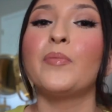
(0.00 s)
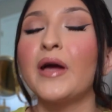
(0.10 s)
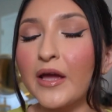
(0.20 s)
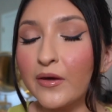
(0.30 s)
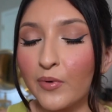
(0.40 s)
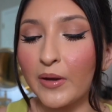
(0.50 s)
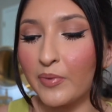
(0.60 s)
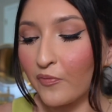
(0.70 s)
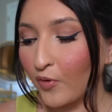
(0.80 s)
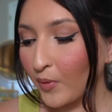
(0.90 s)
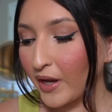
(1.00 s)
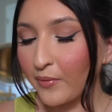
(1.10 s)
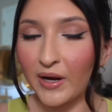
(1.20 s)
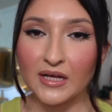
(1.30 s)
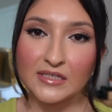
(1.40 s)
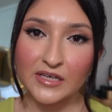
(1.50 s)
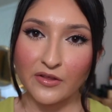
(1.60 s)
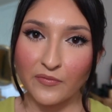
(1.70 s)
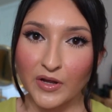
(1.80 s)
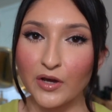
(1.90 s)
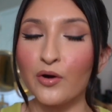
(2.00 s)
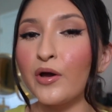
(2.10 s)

But anyway, before we get right into the video,